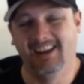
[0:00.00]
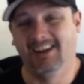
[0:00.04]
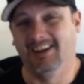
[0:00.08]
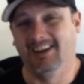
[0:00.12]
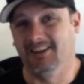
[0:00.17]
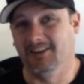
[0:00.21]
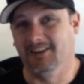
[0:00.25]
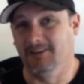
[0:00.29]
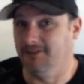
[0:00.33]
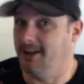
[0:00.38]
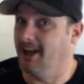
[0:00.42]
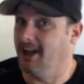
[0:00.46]

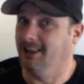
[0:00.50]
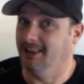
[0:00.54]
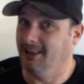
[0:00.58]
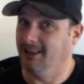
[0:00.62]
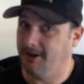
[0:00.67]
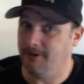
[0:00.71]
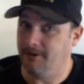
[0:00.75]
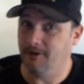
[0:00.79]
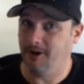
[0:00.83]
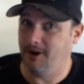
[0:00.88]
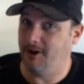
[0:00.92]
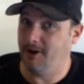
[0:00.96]
you've got
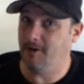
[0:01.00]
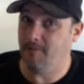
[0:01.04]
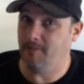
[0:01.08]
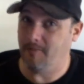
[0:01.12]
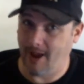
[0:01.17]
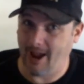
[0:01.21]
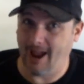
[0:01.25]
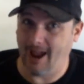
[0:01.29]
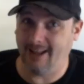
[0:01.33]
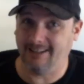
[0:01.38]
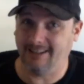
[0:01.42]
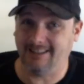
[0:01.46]
liquid in your
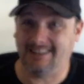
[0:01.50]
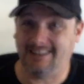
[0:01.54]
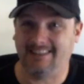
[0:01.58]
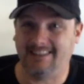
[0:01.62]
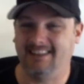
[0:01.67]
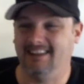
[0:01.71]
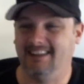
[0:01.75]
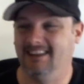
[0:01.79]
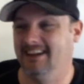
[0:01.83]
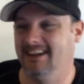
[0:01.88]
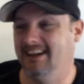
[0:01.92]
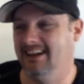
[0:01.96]

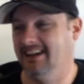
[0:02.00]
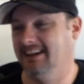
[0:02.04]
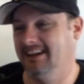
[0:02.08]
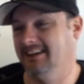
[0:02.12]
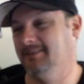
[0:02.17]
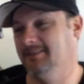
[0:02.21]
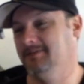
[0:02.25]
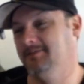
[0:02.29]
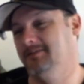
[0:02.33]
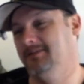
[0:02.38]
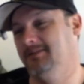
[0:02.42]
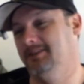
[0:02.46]
pants,
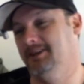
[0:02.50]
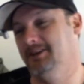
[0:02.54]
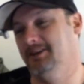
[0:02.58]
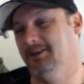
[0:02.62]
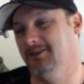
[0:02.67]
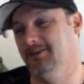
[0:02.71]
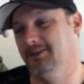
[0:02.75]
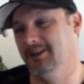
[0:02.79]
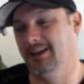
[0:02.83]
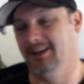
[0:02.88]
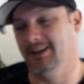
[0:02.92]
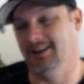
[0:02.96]

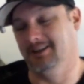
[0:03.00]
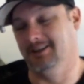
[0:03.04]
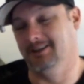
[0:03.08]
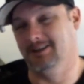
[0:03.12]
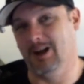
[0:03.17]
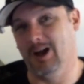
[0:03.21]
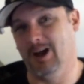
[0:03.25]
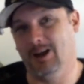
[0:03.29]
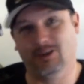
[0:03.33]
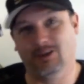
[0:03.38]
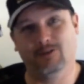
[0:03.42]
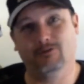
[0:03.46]
and it's
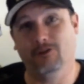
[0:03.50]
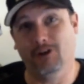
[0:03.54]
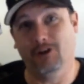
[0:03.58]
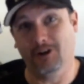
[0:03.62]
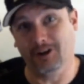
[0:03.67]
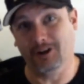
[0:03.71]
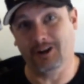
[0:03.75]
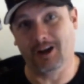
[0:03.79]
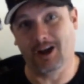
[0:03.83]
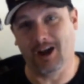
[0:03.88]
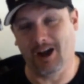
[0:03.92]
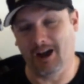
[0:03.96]
not the
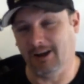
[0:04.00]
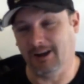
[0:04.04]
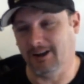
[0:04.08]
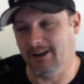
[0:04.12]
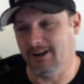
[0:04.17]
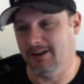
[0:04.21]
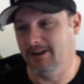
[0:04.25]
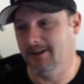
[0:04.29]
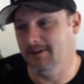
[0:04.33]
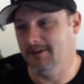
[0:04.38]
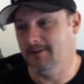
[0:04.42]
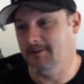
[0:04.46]
fun kind.
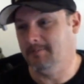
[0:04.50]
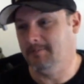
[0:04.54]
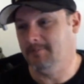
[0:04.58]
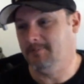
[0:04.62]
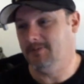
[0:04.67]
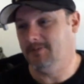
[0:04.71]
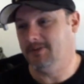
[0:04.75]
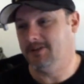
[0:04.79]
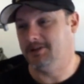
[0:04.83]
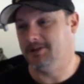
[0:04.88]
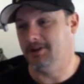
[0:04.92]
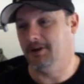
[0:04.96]

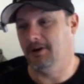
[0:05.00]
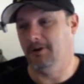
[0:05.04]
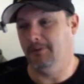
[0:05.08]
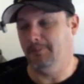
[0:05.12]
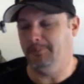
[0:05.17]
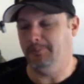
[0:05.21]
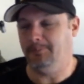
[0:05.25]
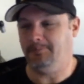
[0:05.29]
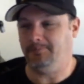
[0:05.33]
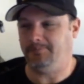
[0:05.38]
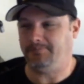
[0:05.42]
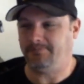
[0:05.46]

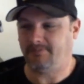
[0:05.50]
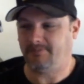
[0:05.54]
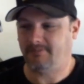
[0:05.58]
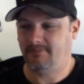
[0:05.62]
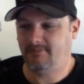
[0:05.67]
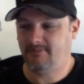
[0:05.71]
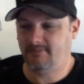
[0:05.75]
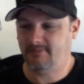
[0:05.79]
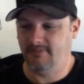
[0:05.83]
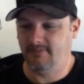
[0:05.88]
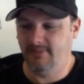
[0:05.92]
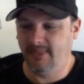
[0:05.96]
So
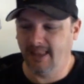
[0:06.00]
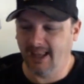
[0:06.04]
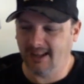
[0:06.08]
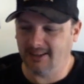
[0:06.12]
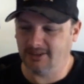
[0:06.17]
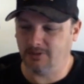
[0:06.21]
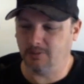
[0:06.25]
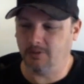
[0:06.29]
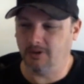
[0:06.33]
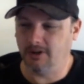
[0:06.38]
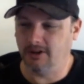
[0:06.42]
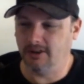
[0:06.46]

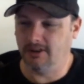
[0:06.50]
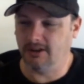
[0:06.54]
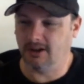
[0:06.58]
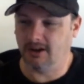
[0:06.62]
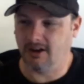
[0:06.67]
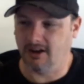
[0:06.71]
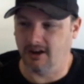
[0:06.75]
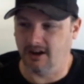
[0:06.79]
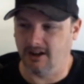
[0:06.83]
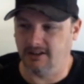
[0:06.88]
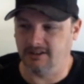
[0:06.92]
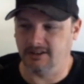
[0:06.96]
that's one of the
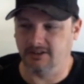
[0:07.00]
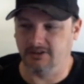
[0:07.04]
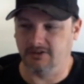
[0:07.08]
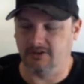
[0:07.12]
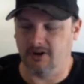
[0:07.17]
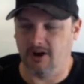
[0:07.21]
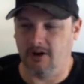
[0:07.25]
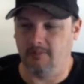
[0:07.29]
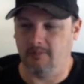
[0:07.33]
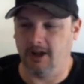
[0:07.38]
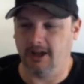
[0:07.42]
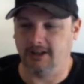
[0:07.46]
cons and
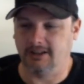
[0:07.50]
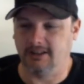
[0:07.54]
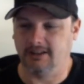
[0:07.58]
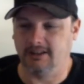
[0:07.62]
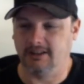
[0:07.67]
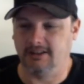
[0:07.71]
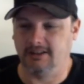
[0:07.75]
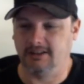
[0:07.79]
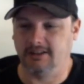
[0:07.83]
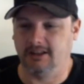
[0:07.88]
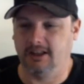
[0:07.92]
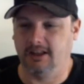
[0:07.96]
drawbacks of
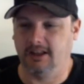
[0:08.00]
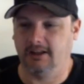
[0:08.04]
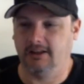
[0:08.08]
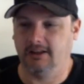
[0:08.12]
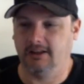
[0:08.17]
this thing.